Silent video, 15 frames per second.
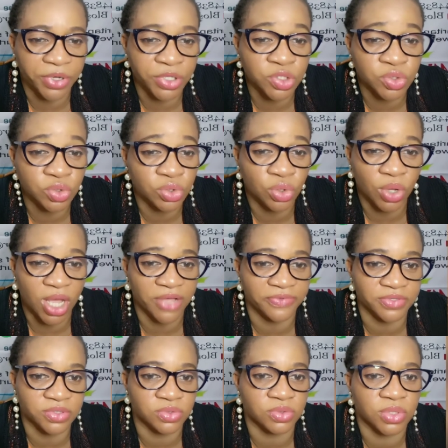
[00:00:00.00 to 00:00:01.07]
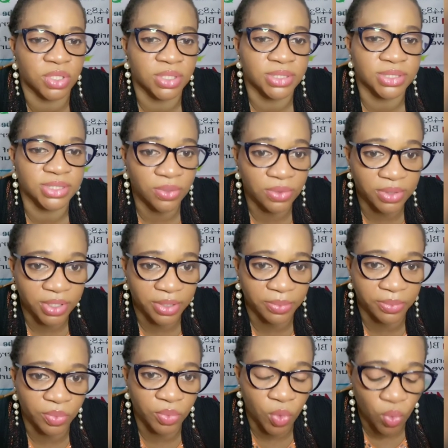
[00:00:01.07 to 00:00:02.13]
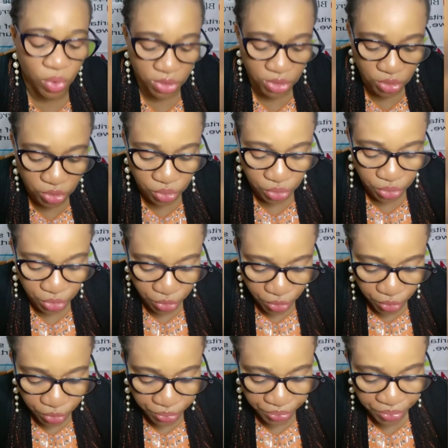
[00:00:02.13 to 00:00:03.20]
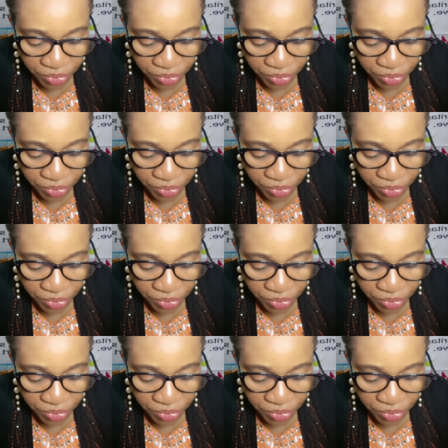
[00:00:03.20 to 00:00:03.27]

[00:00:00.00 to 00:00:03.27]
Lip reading: do not have to tell them what to do.